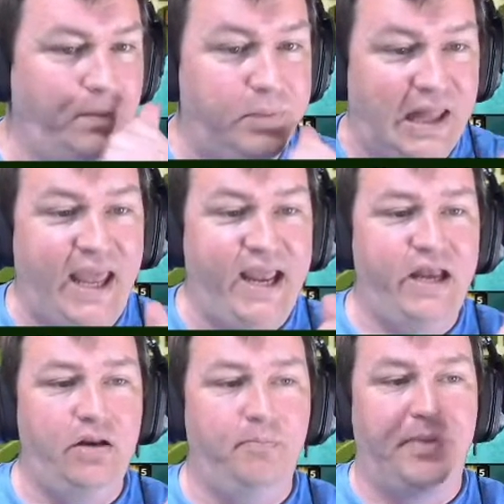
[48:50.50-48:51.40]
The
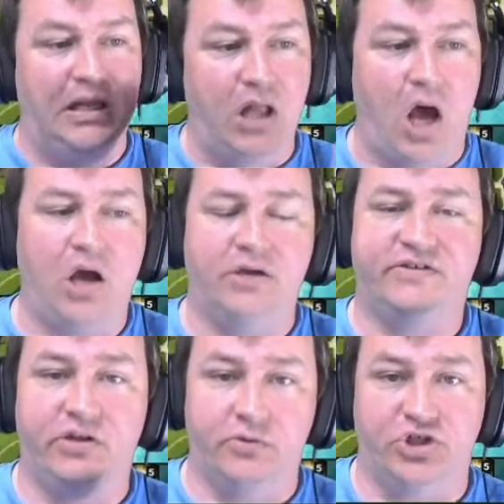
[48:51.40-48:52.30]
blade
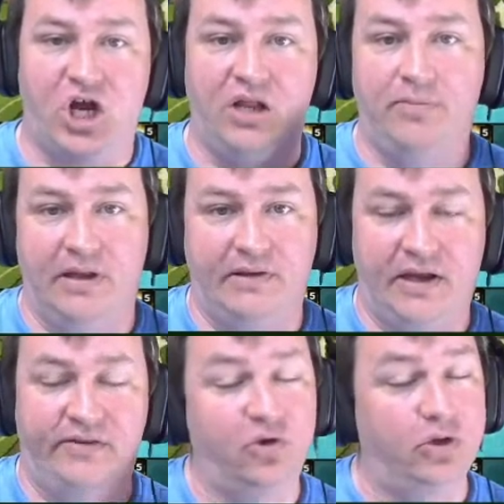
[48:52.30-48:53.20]
belongs to the Rajani
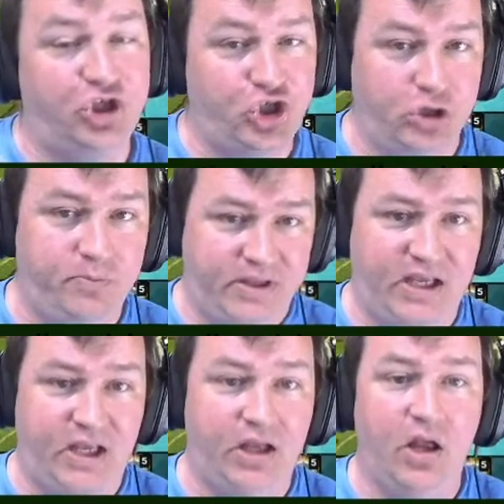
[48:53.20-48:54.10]
bloodline, so it should
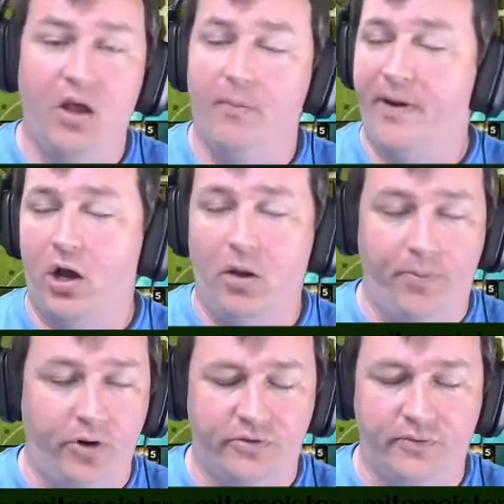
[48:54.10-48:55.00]
be, by all
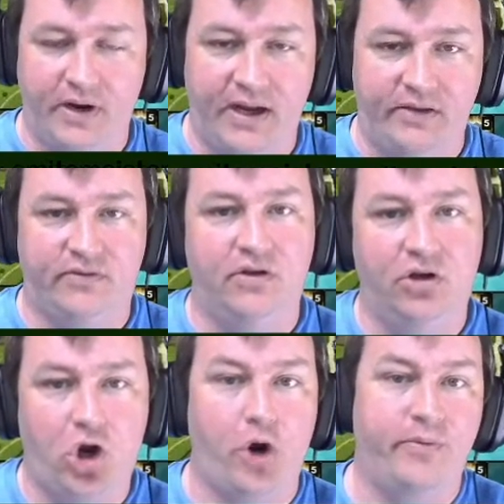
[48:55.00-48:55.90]
birthrights,
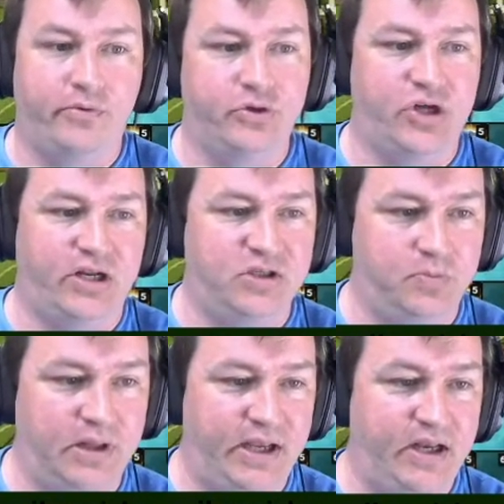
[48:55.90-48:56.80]
Carmen Rajani's
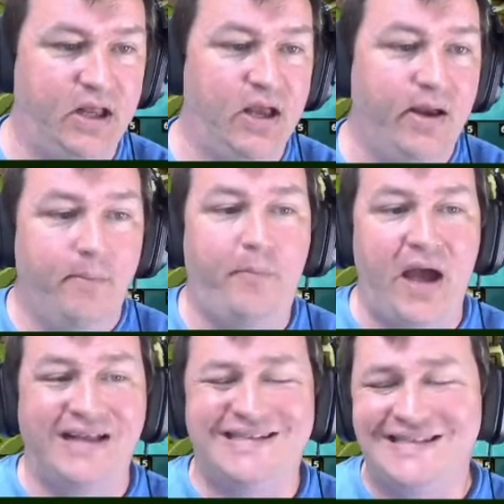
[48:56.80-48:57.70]
blade.
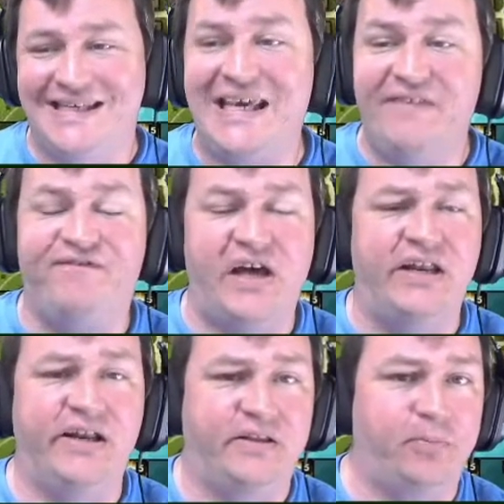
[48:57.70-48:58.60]
But since he
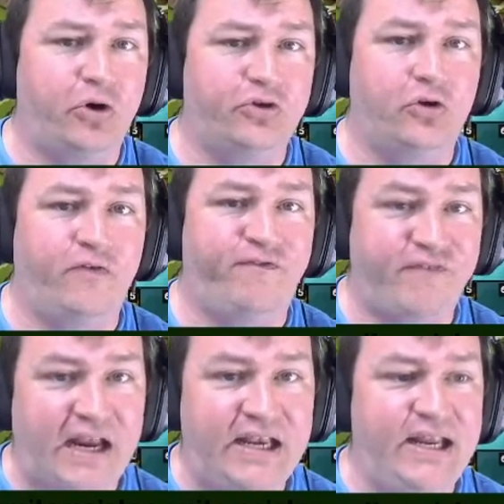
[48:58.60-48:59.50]
funded his personal
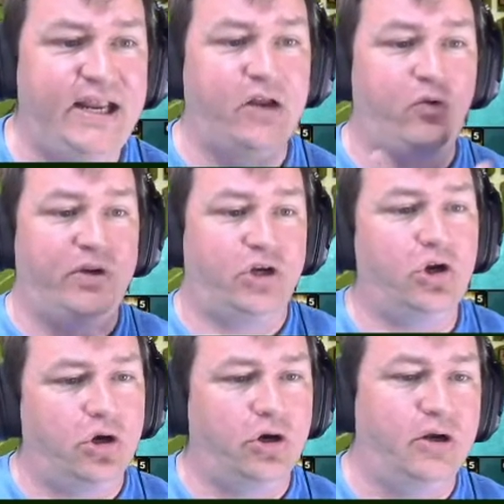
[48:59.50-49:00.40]
finding and
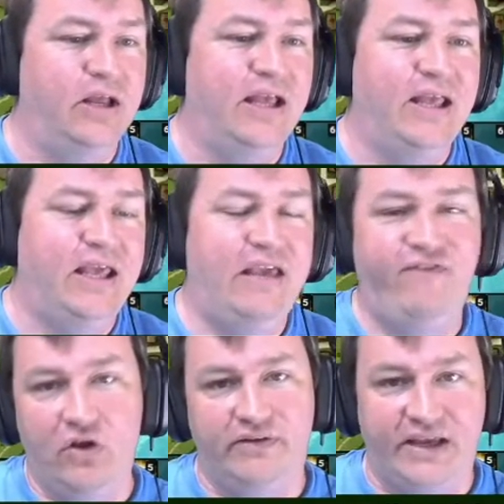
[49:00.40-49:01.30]
return, he
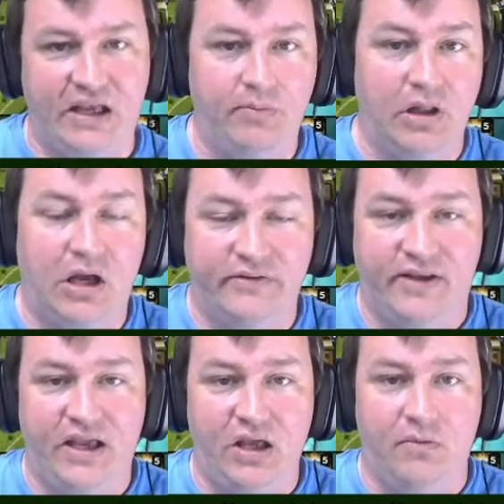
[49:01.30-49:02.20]
feels like he belongs
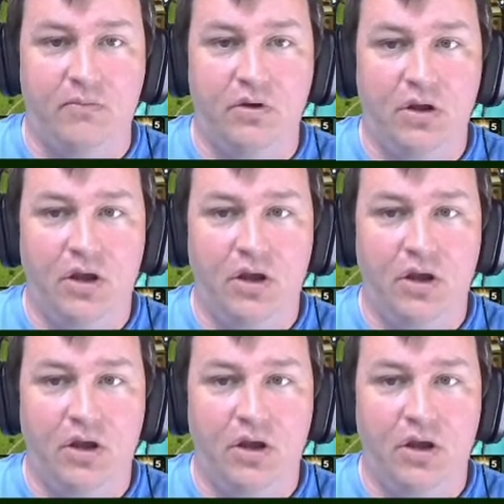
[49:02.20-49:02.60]
to him.